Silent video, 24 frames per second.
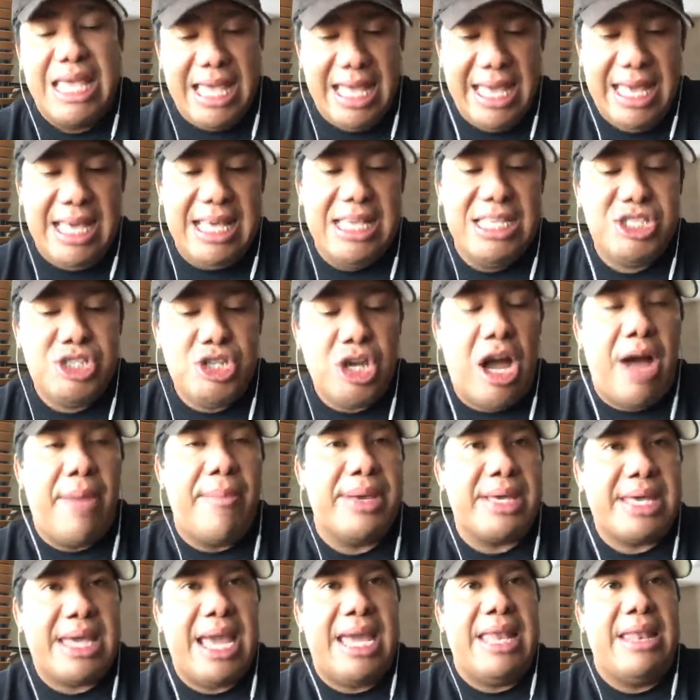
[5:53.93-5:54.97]
Is John
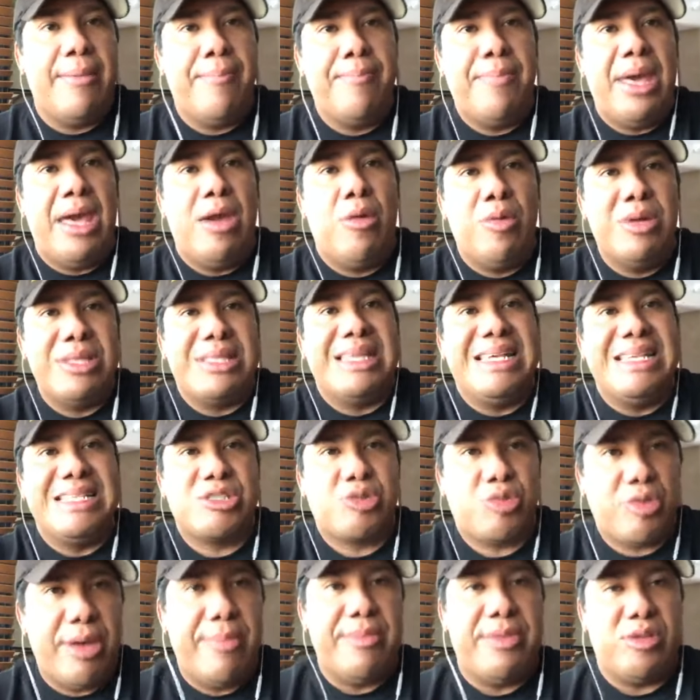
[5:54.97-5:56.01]
McCain in bed with these
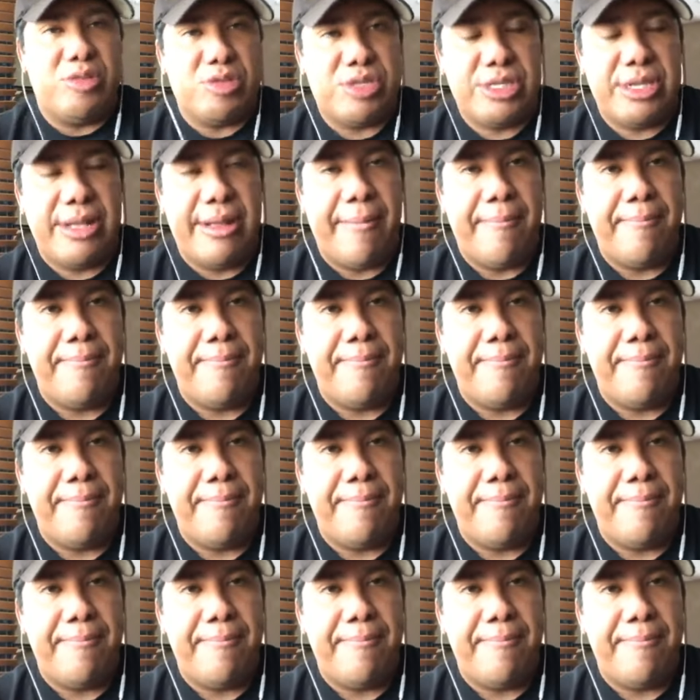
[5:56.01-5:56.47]
criminals?